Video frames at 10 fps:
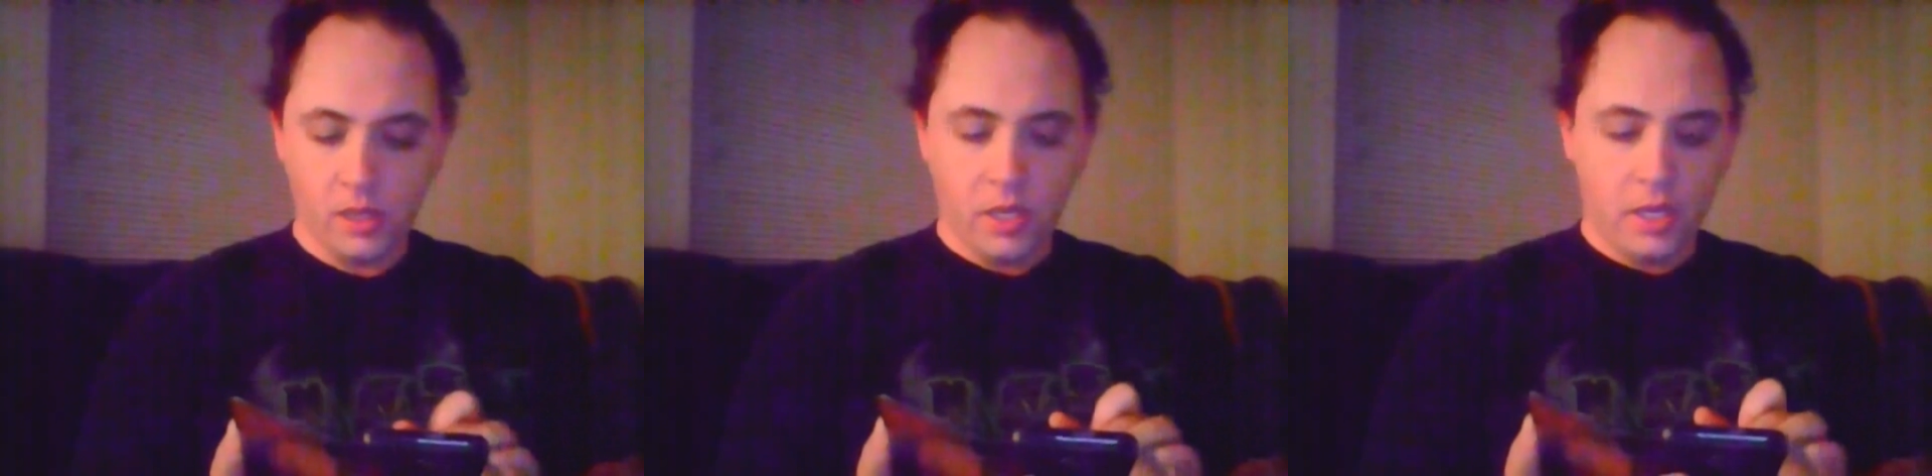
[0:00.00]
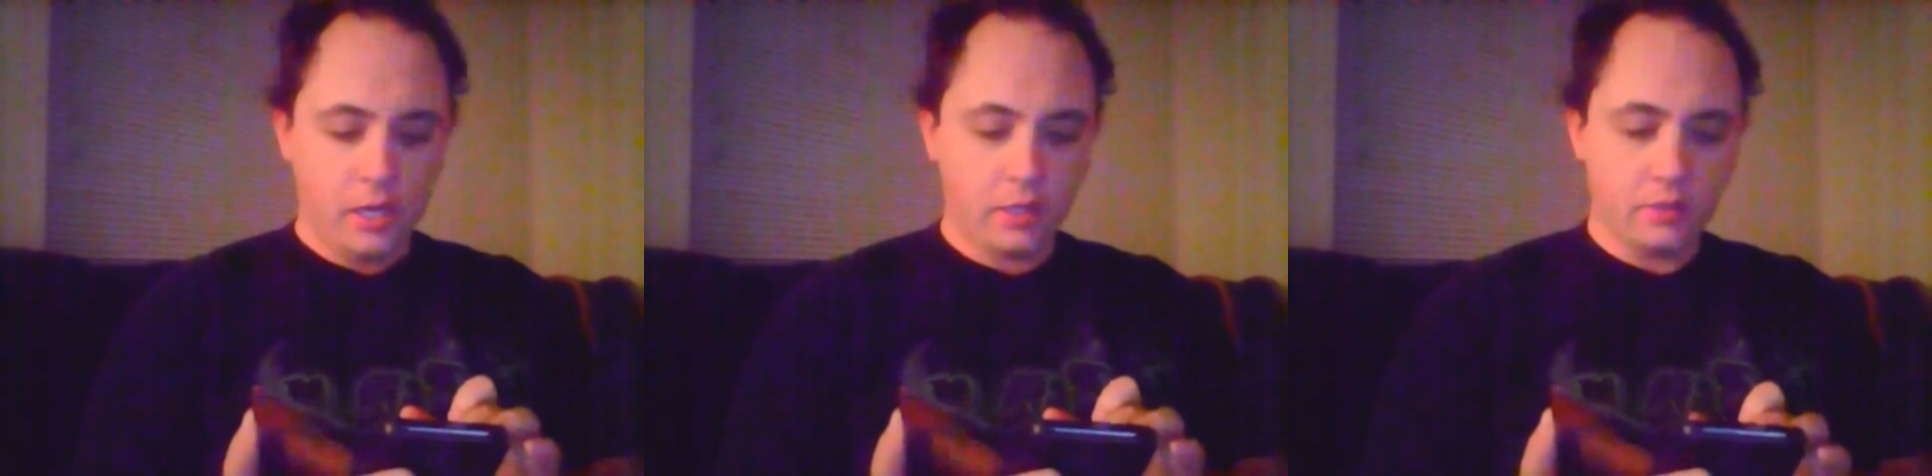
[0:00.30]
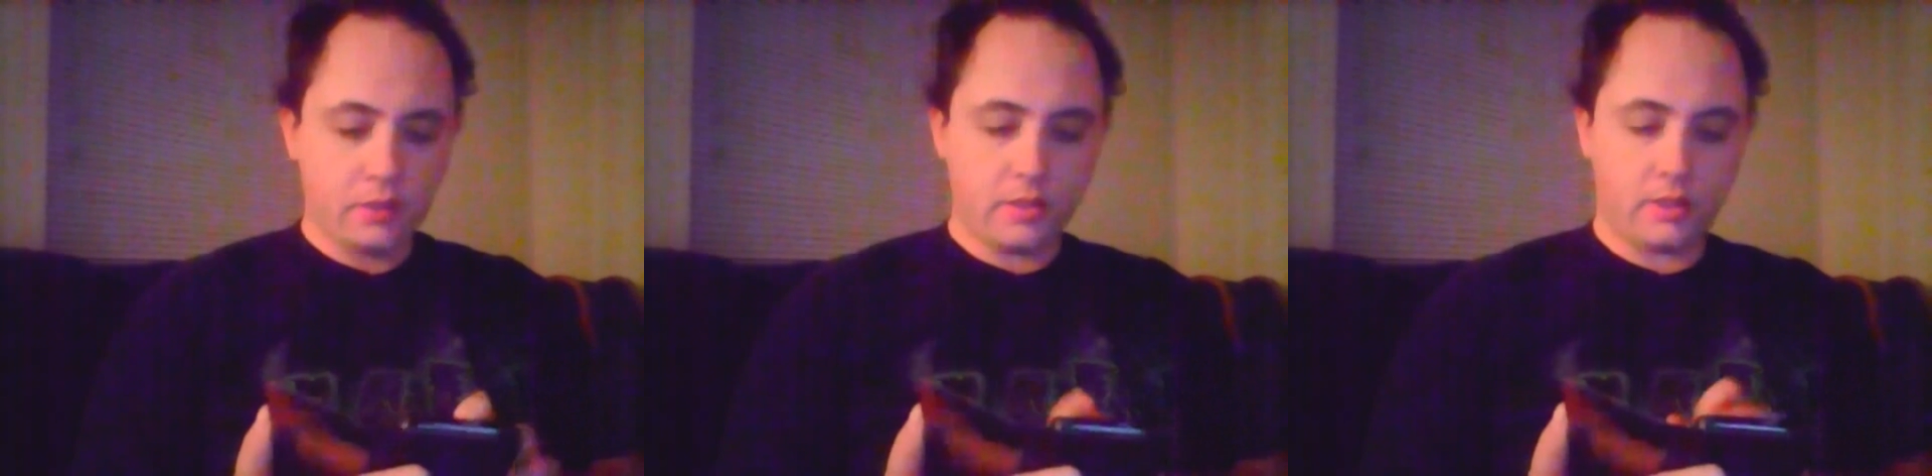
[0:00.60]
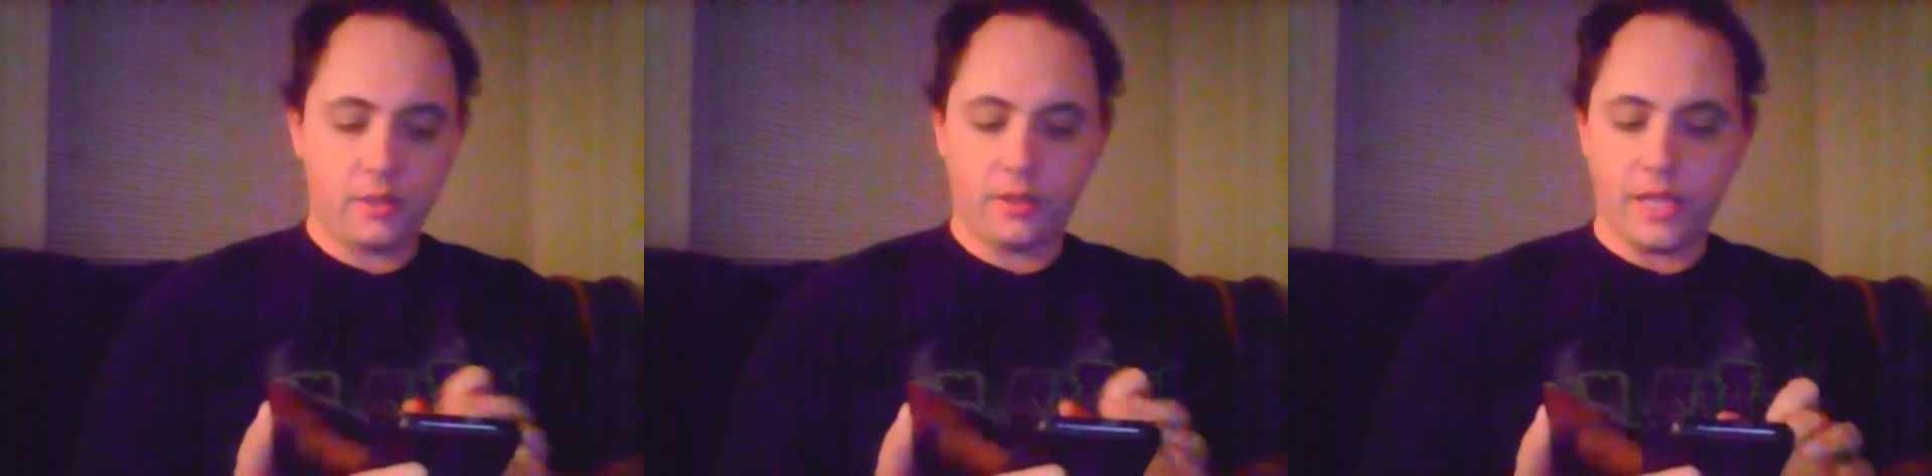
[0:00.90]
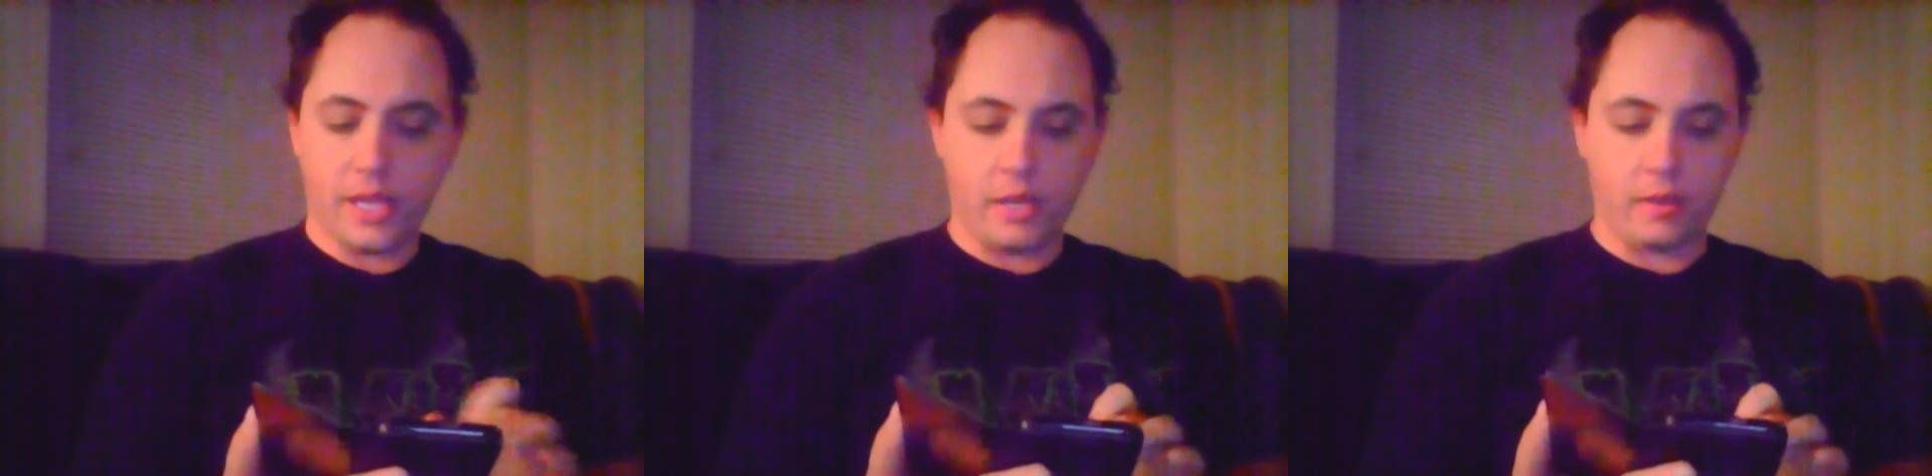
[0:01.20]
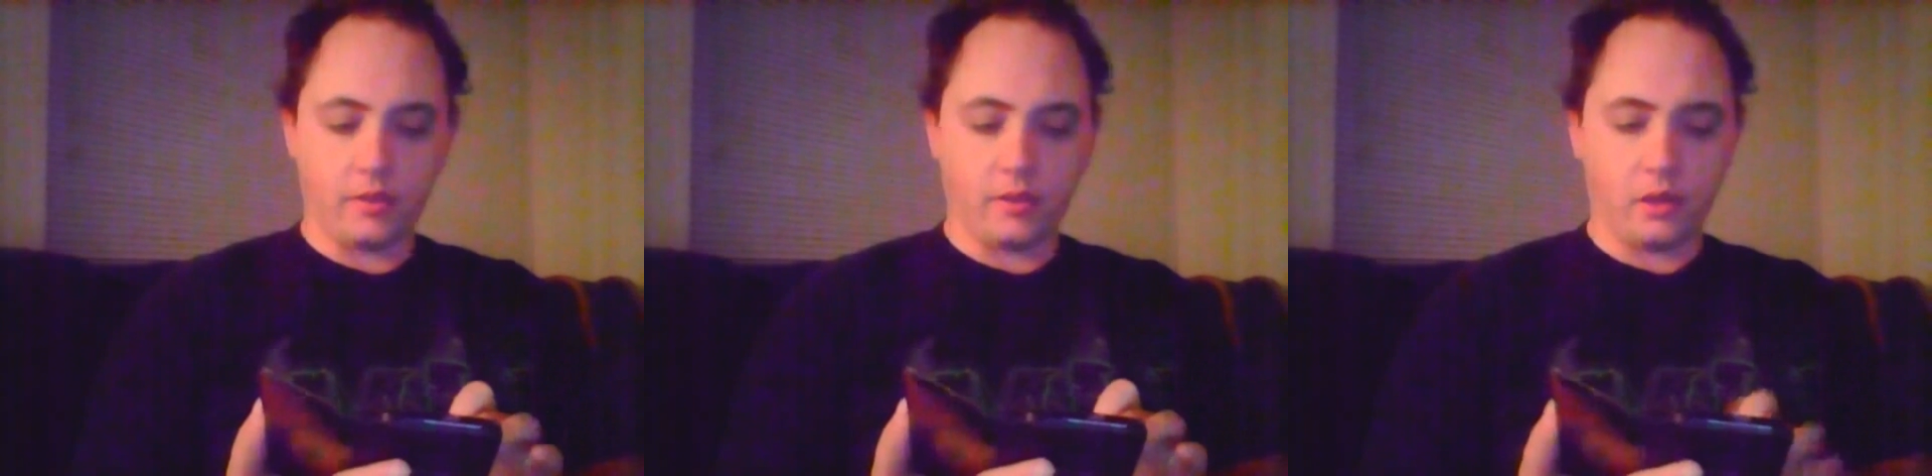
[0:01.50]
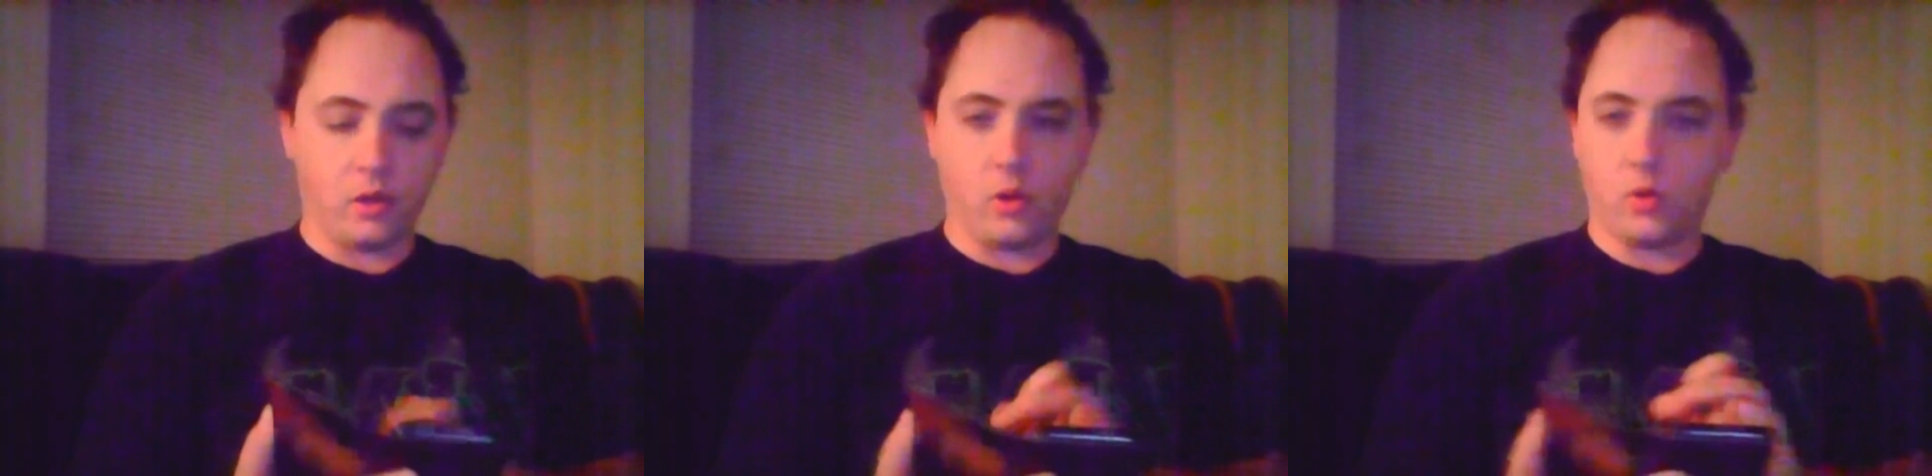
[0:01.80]
Here's the thing,
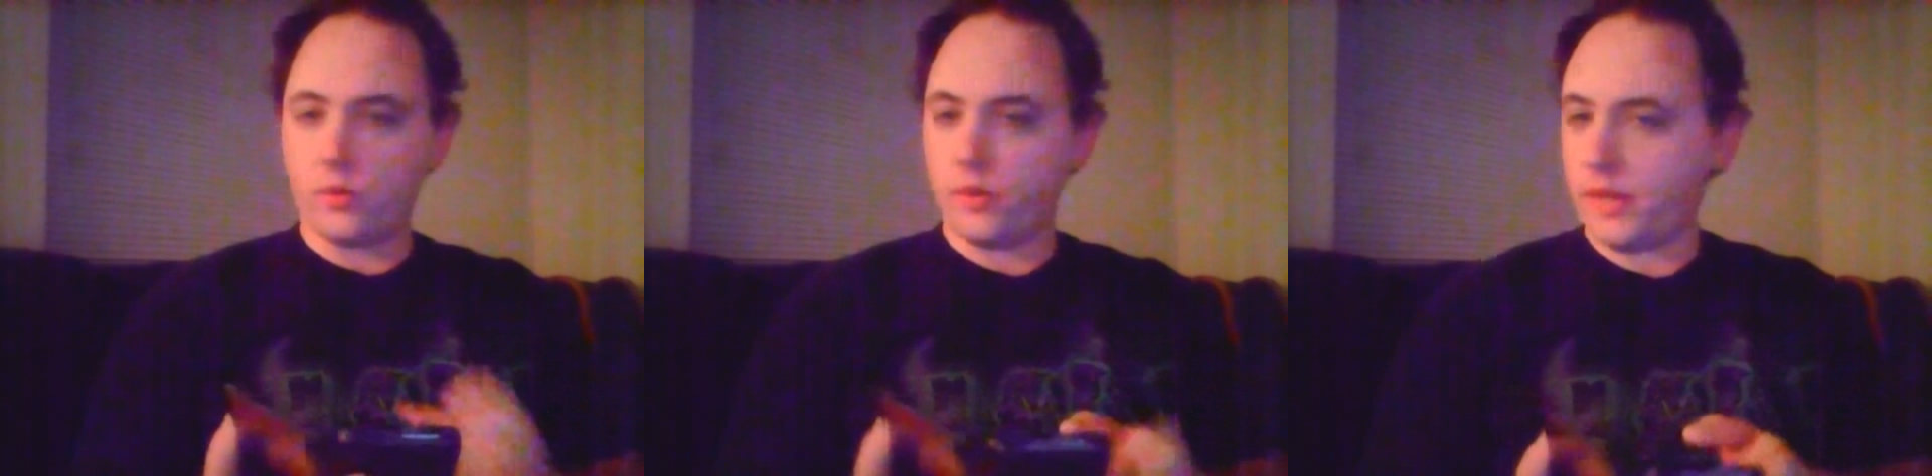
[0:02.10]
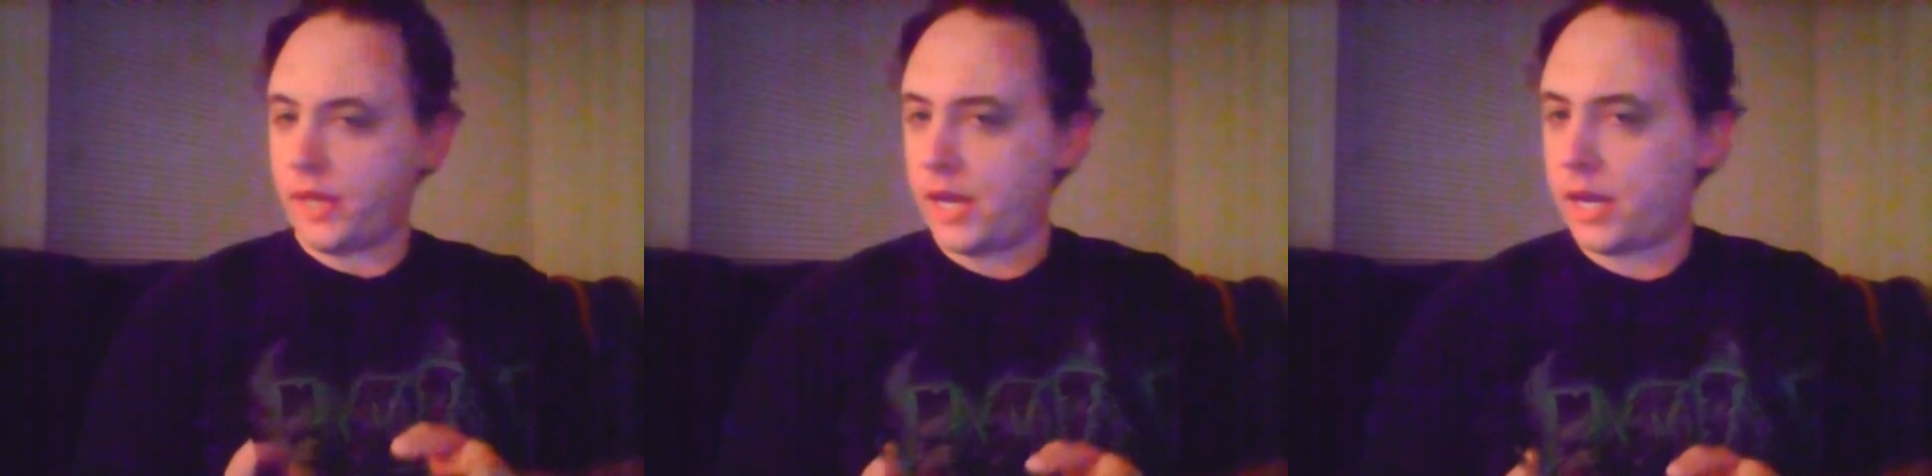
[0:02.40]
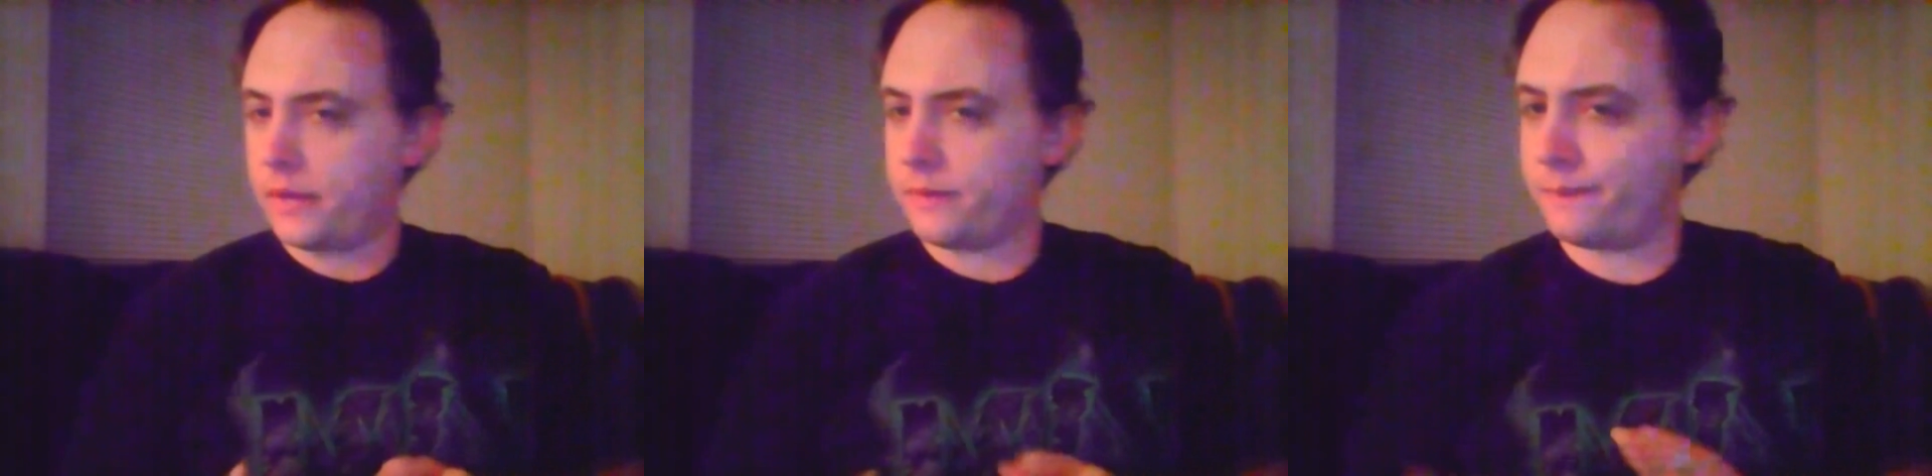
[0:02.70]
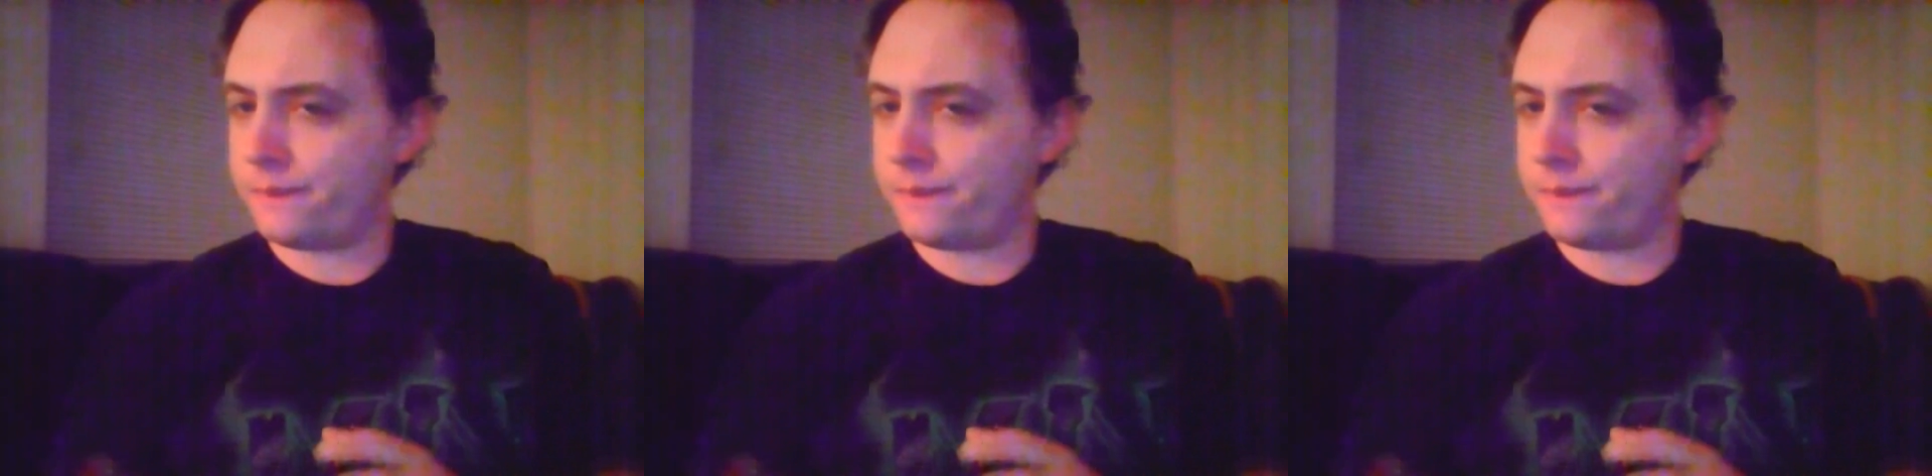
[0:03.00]
though, that